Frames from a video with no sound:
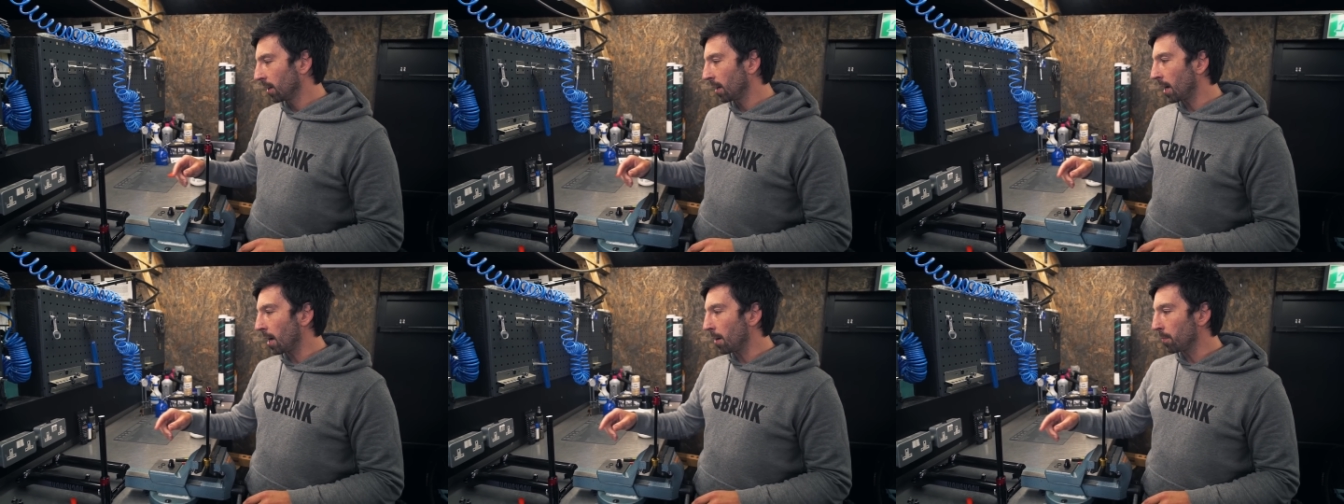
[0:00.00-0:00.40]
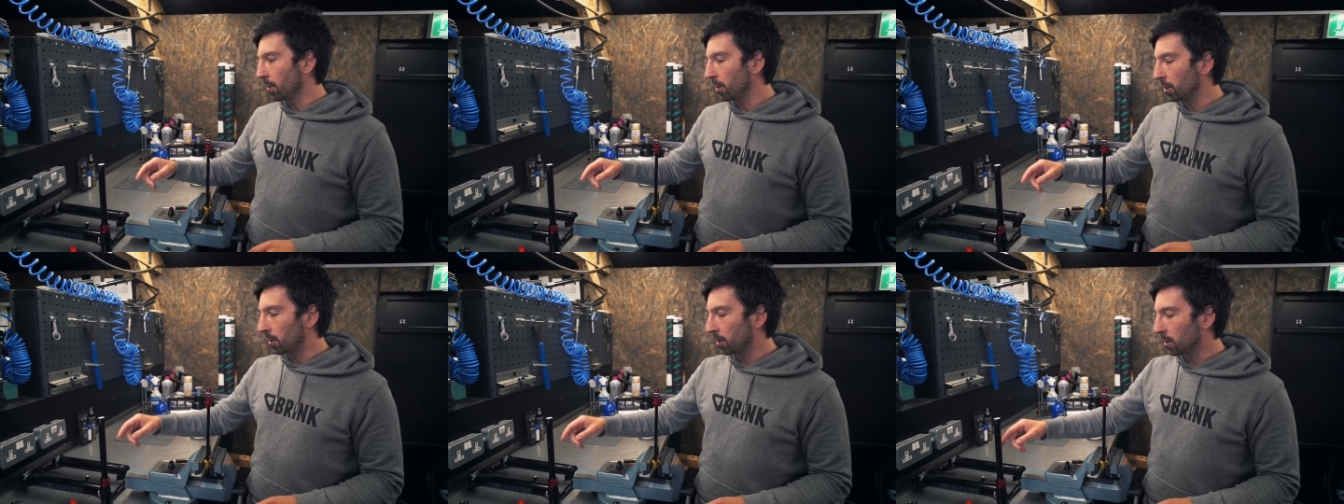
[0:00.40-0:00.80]

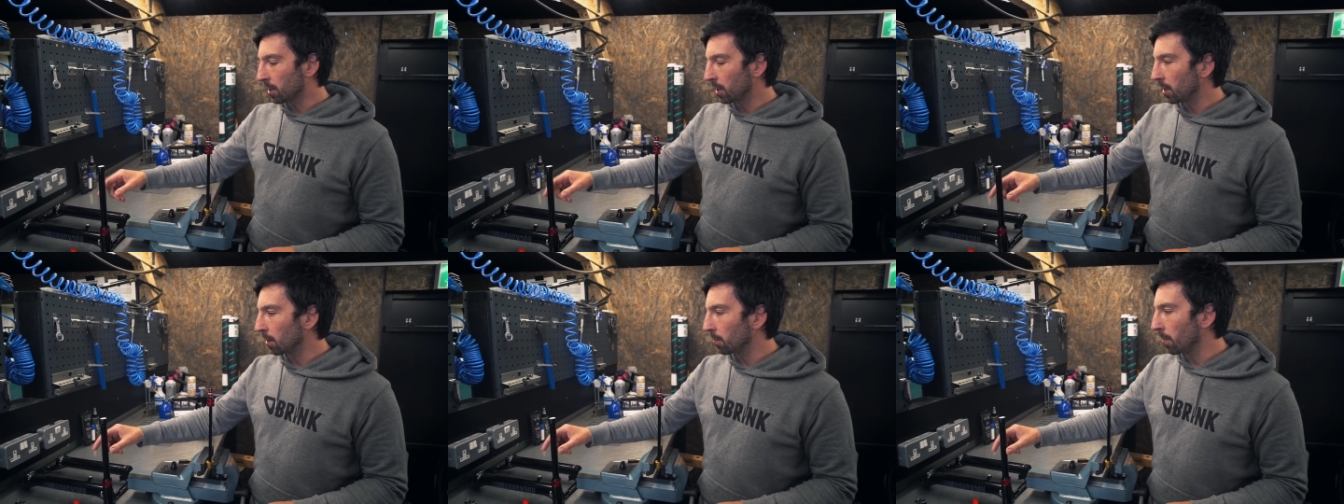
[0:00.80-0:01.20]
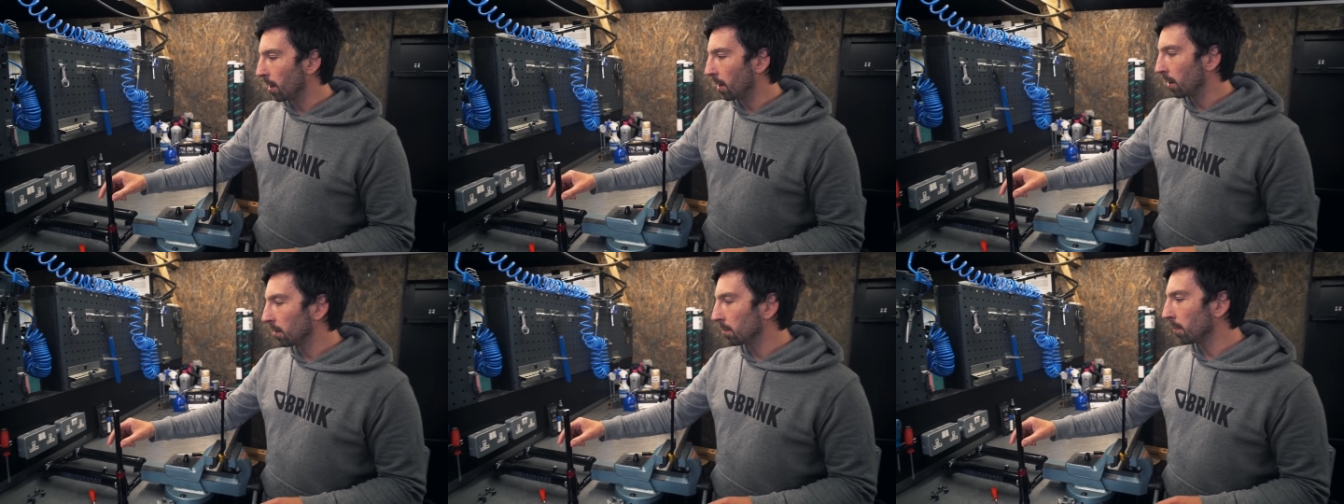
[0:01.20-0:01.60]
And you can see the
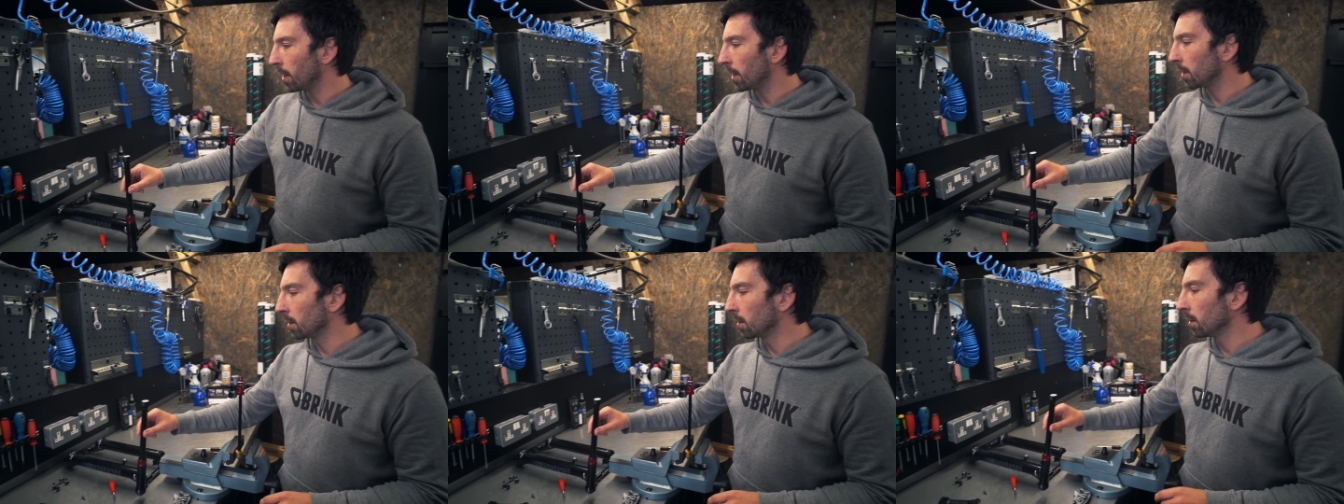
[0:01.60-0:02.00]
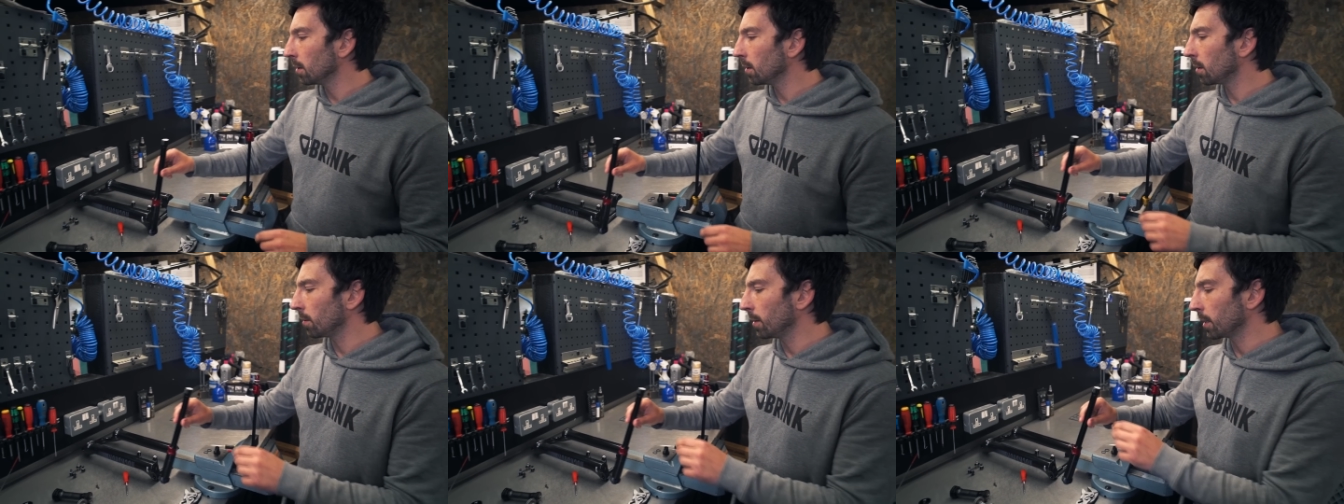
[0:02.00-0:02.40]
main,
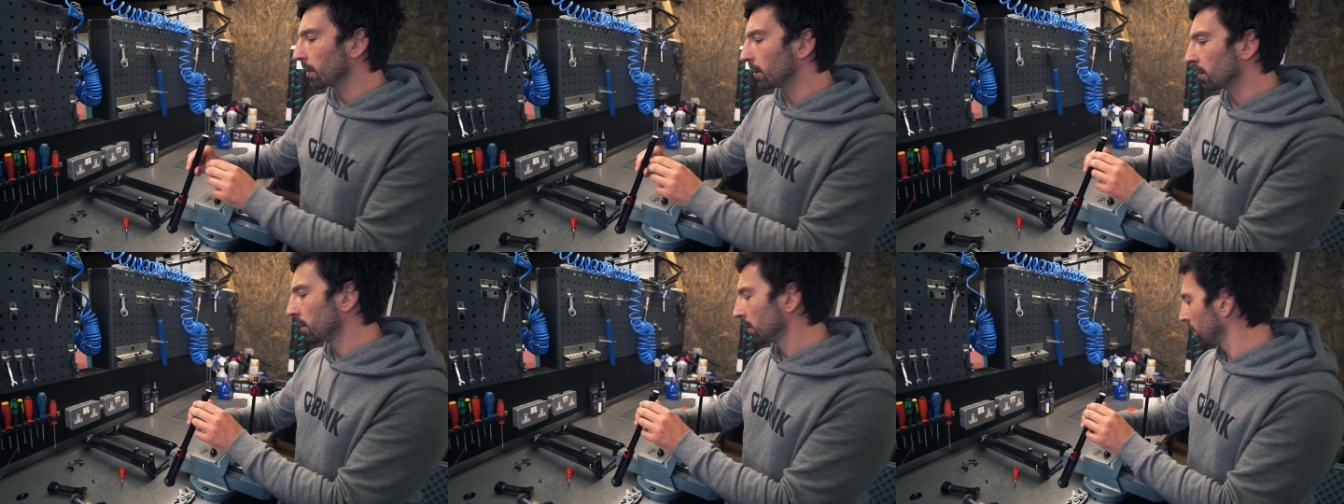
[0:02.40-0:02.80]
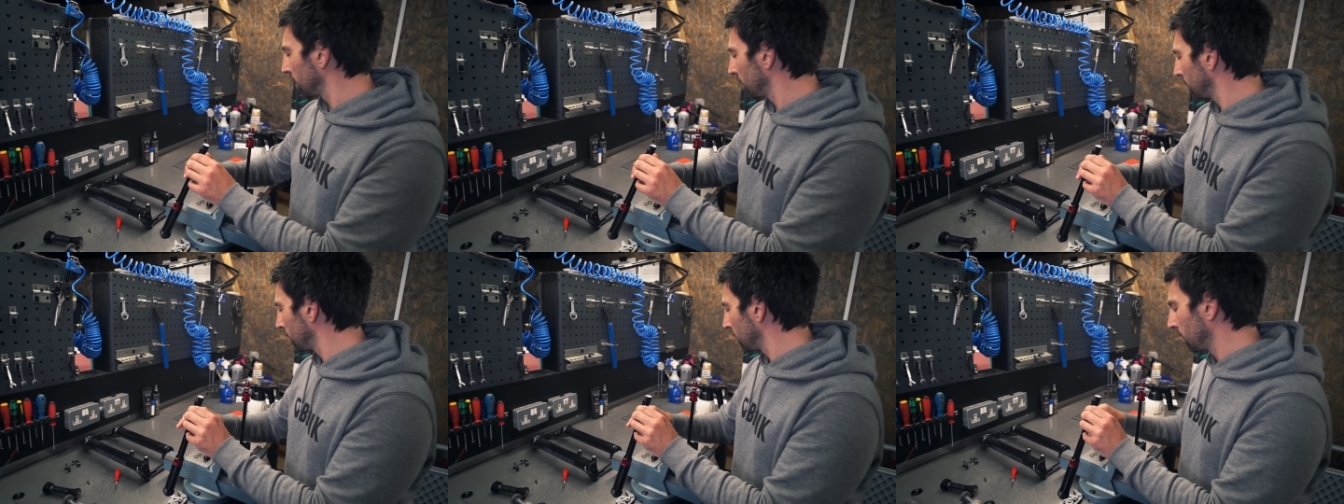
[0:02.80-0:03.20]
oh, hang on.
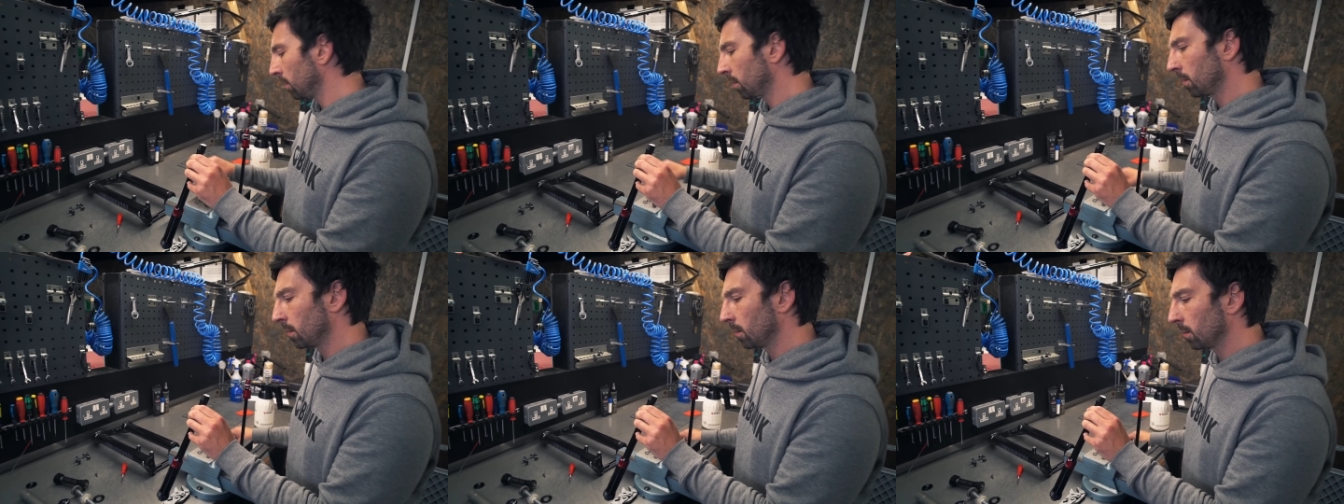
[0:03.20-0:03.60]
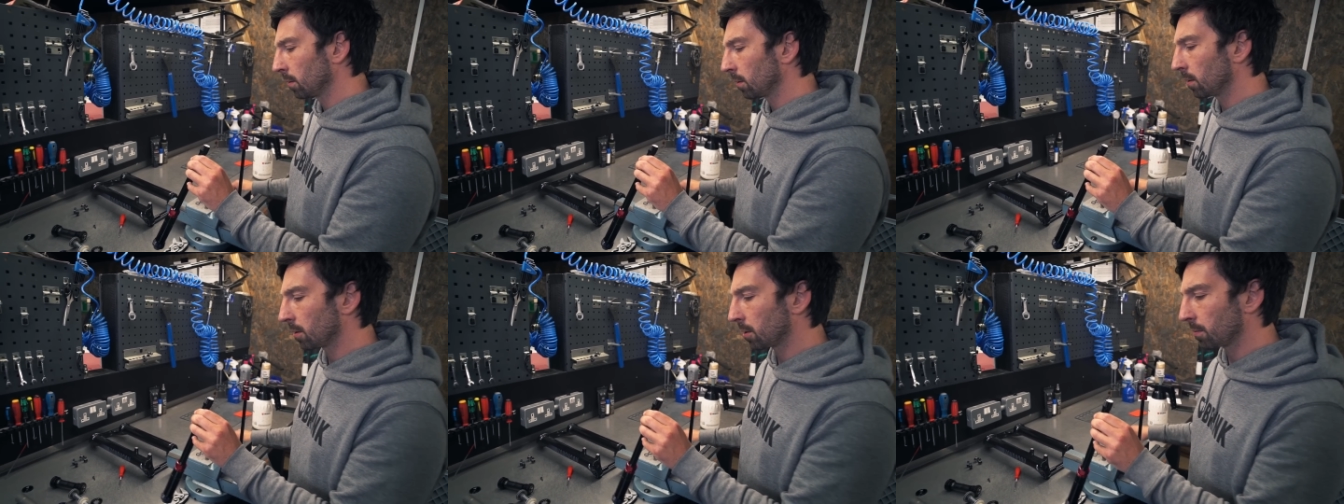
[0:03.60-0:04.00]

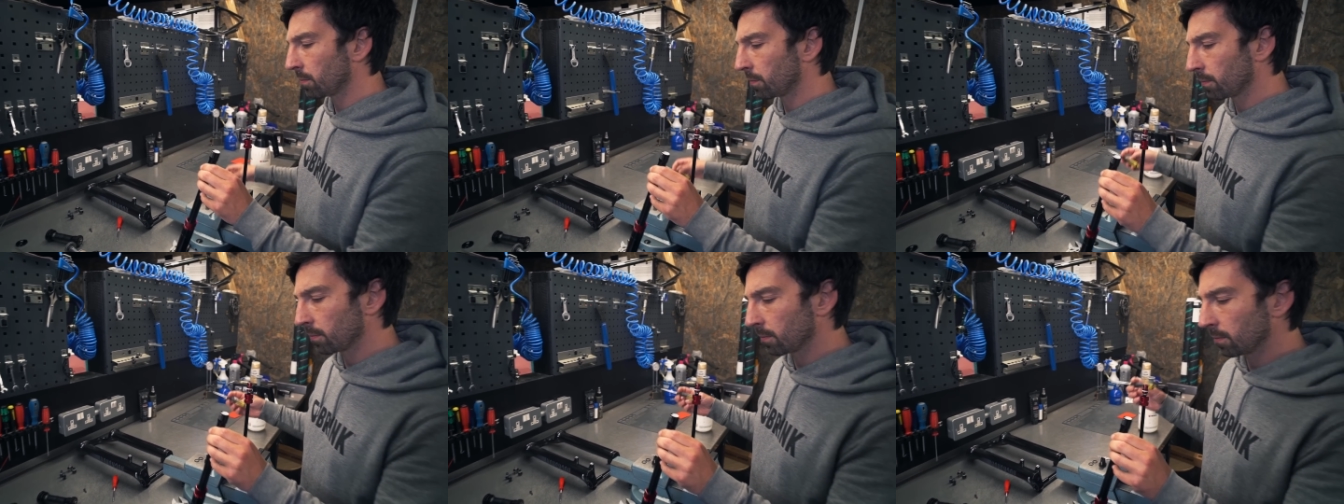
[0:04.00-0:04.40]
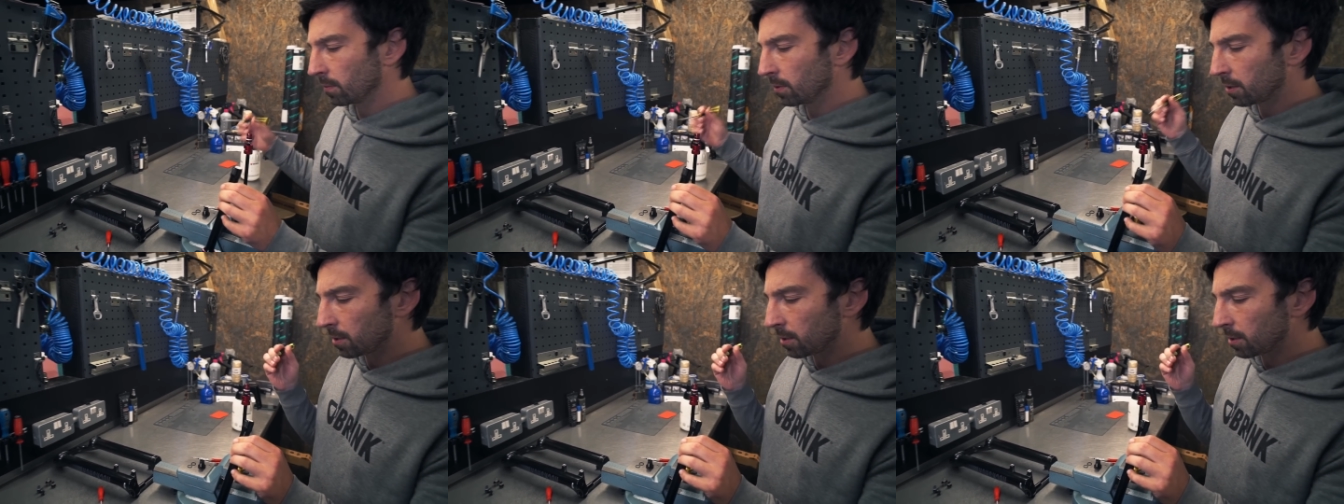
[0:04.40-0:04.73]
There's